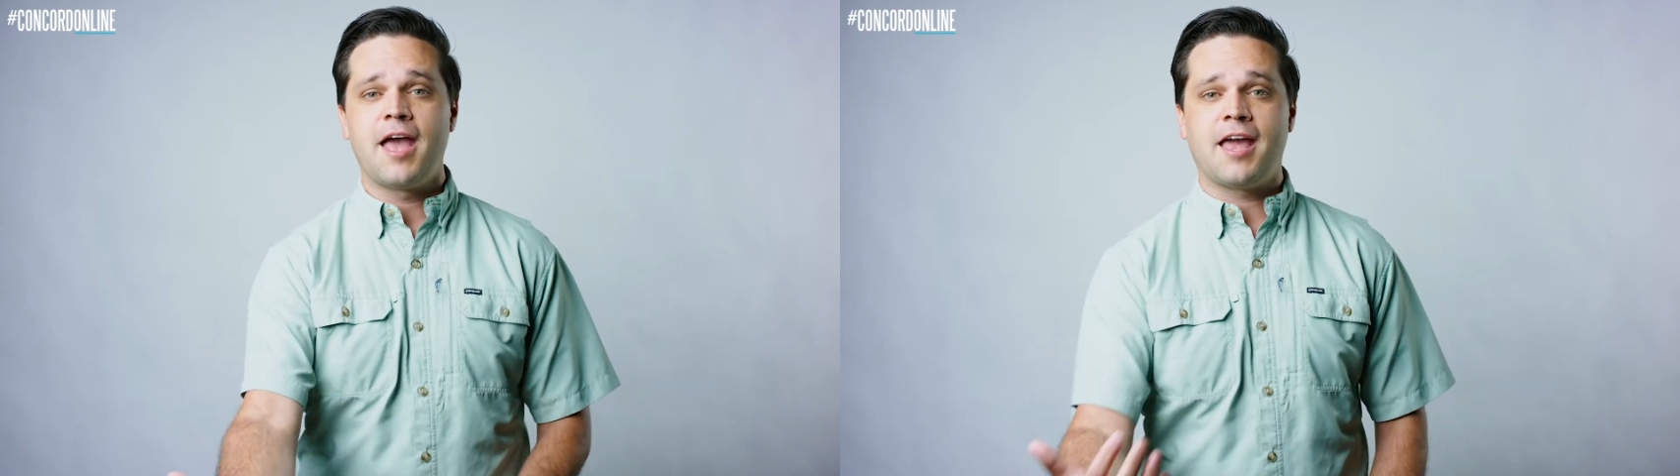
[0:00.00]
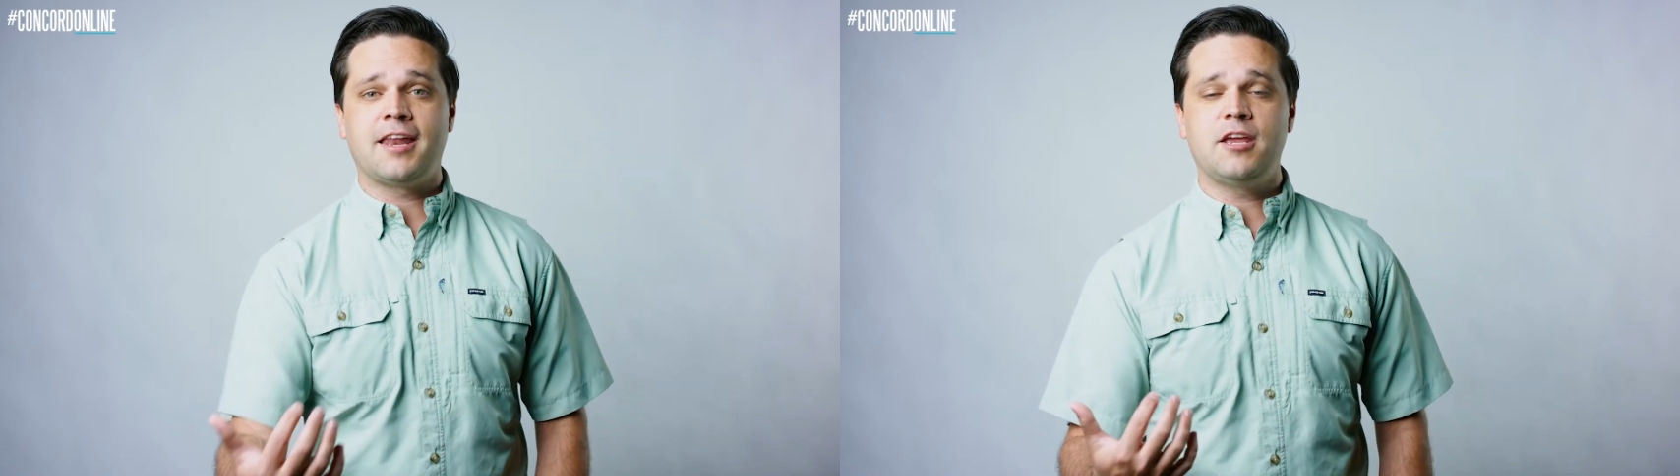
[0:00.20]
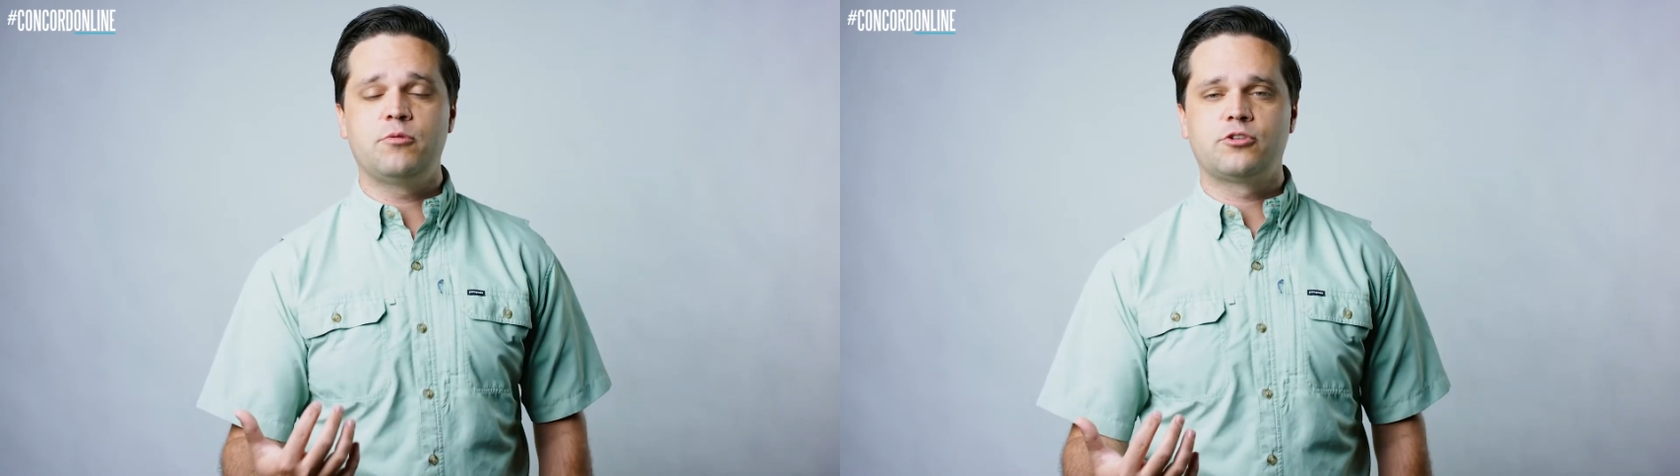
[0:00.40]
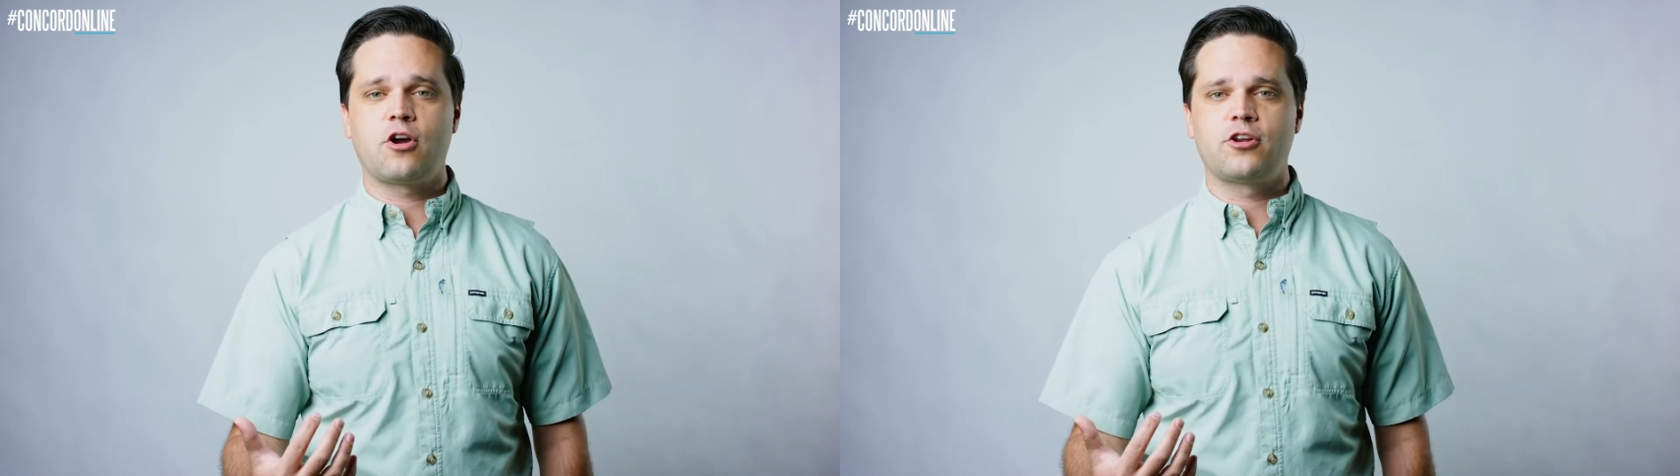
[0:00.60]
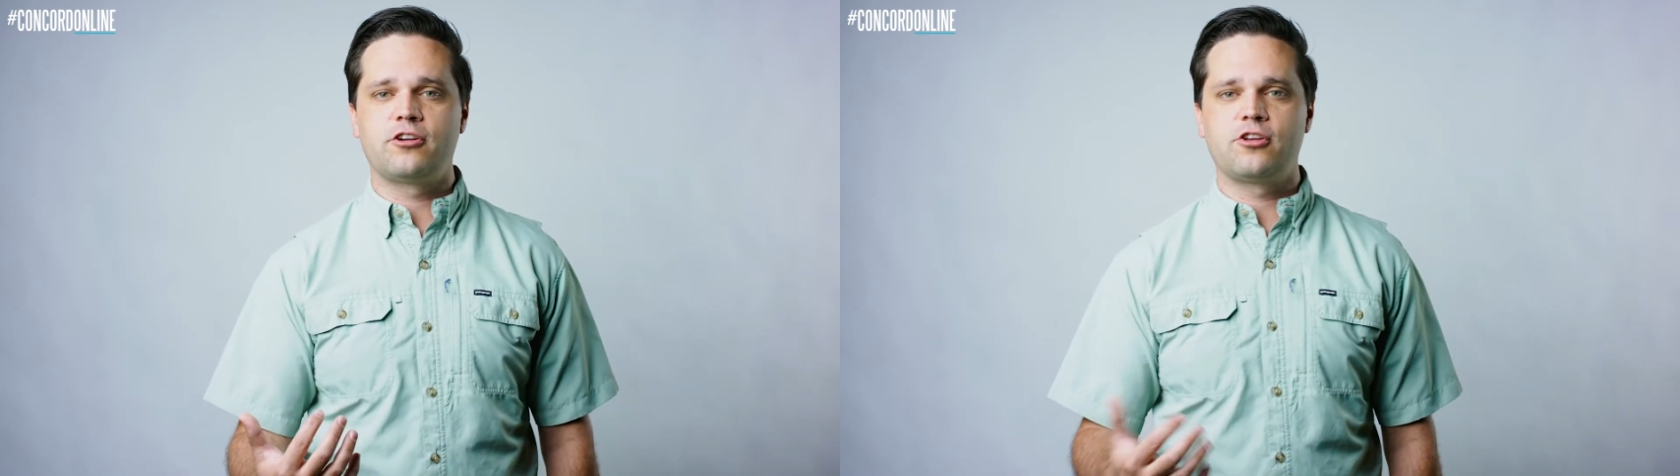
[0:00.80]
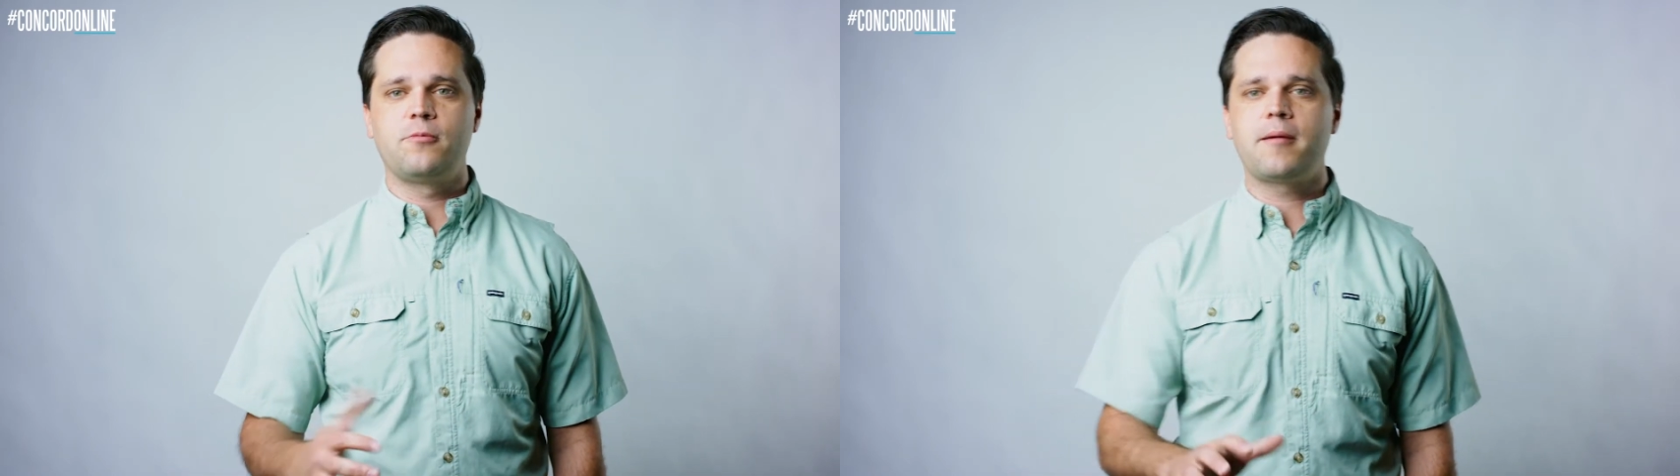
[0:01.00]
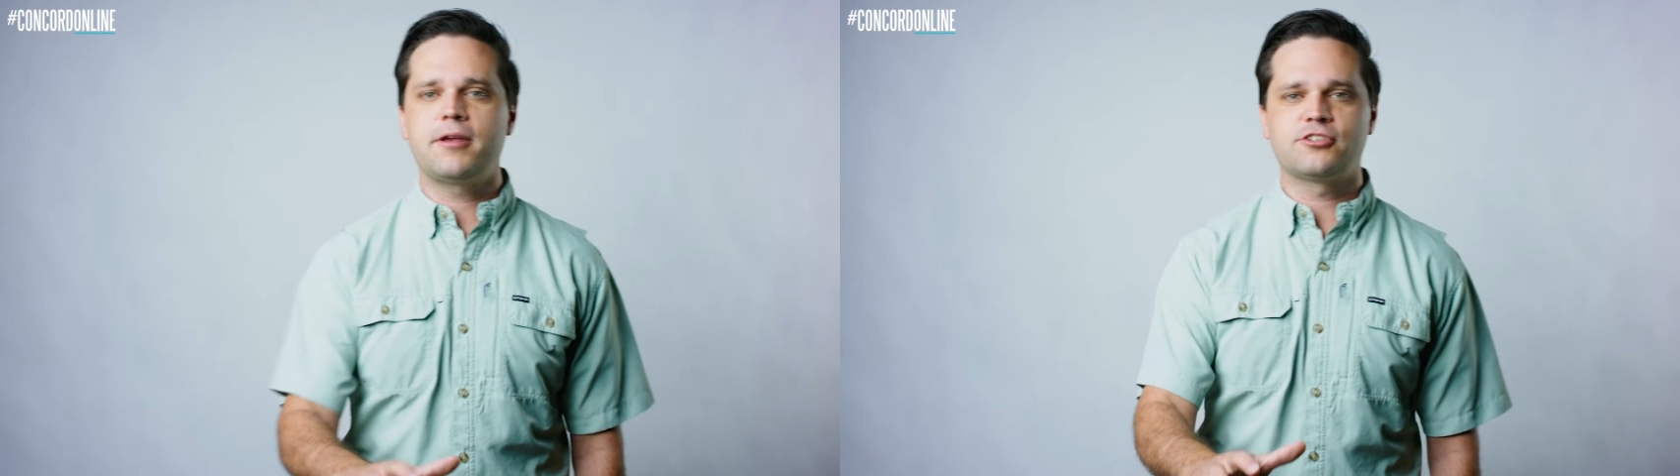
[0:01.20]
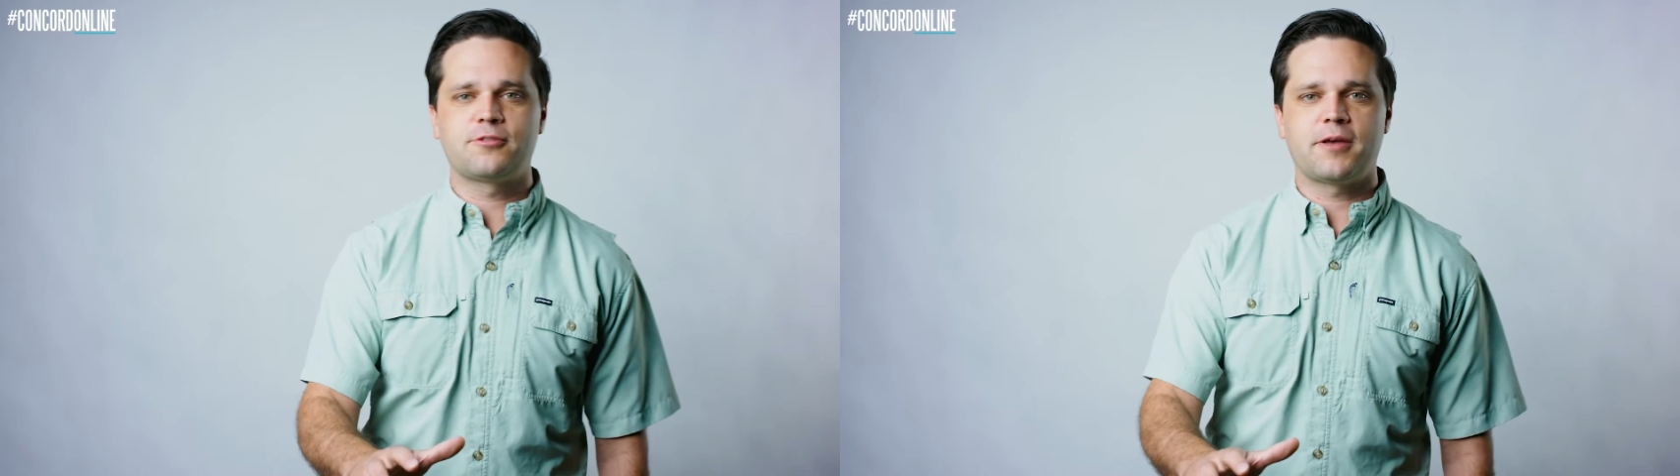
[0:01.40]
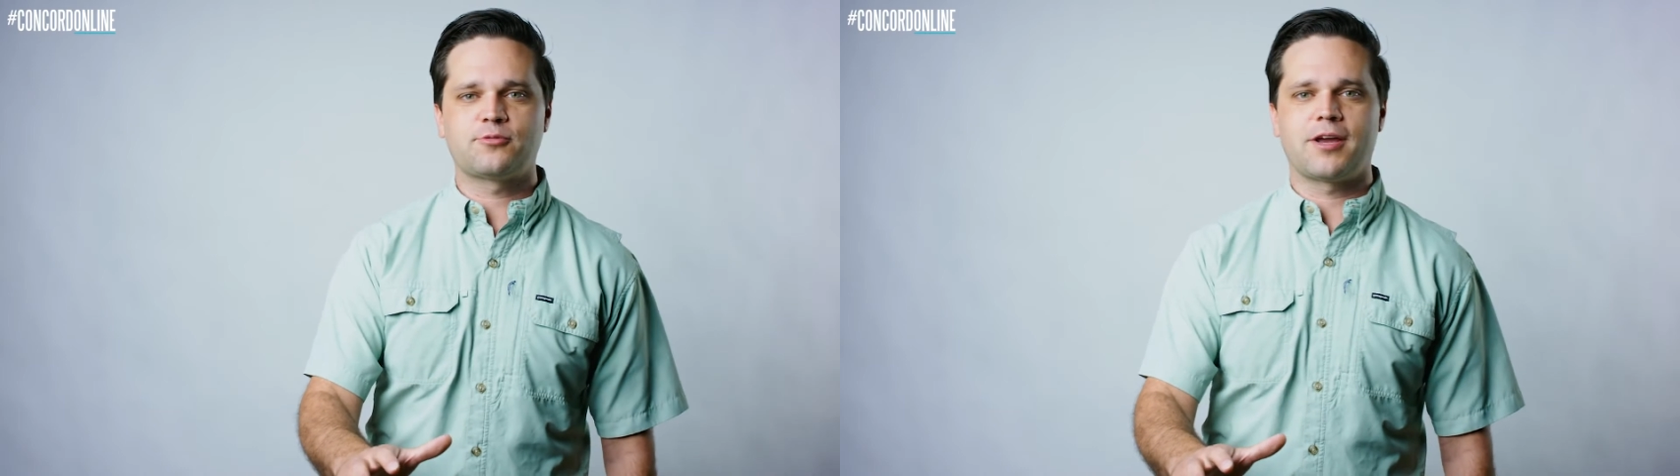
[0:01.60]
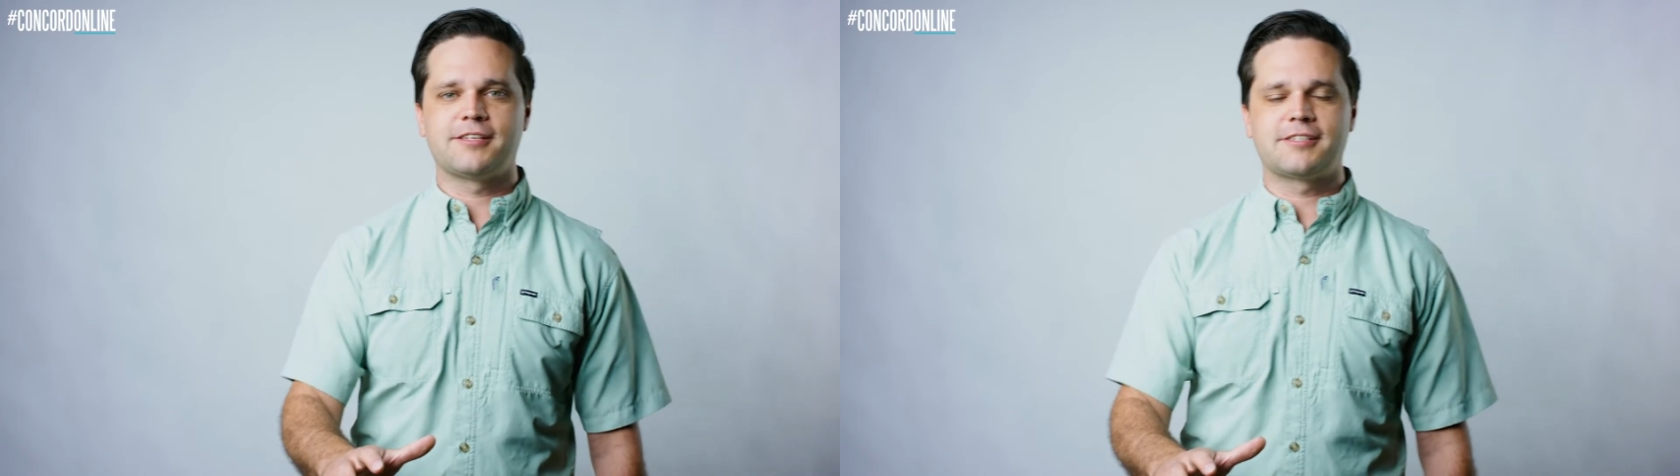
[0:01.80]
and he would draw near to you maybe here's the best
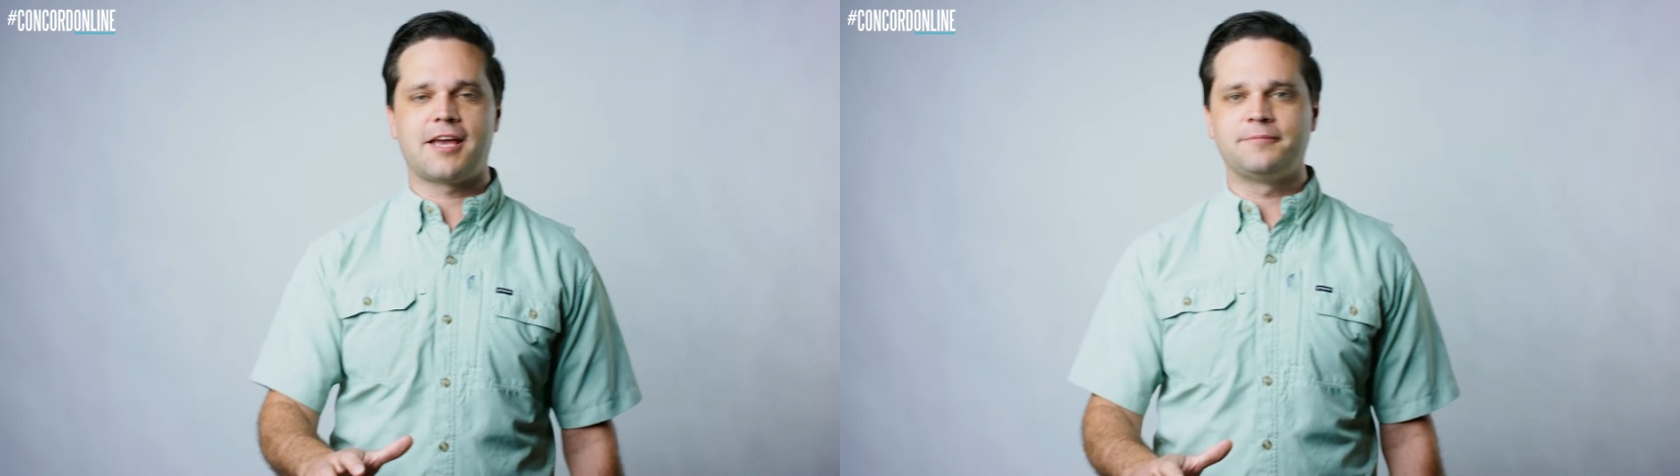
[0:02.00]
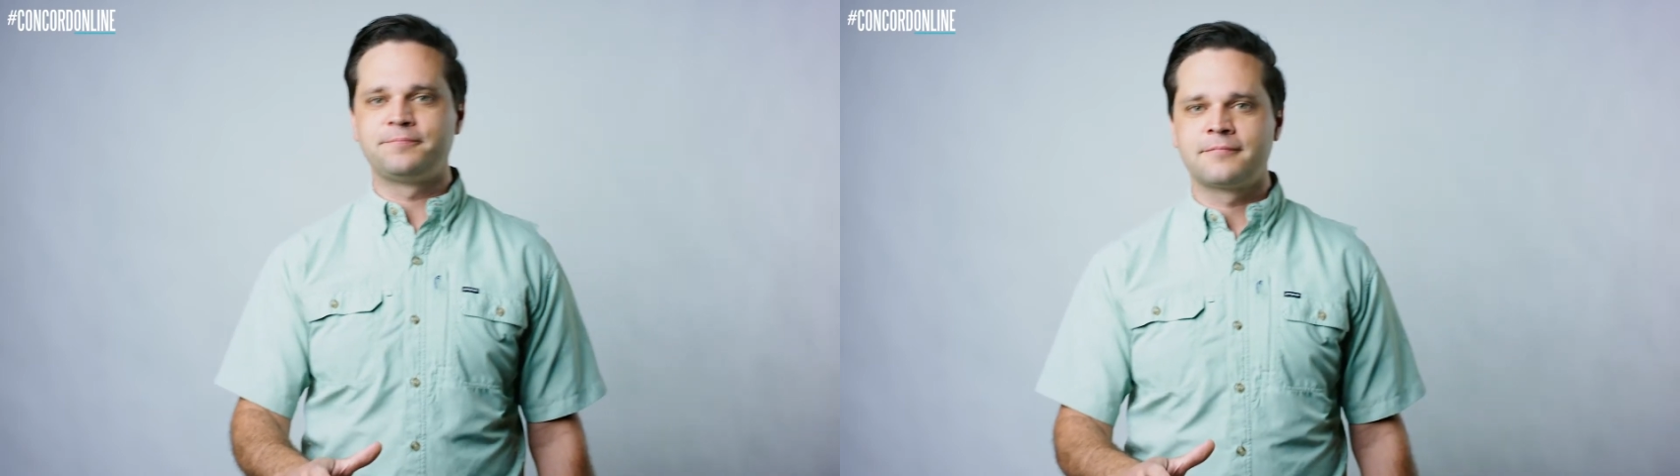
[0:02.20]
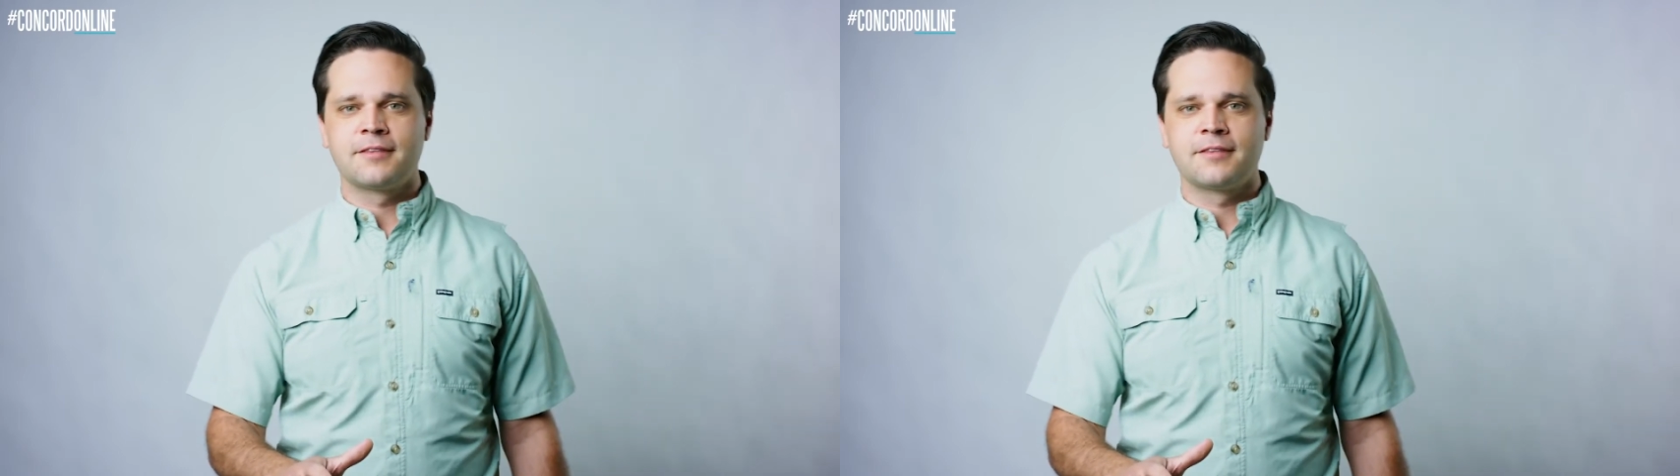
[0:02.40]
way i can say it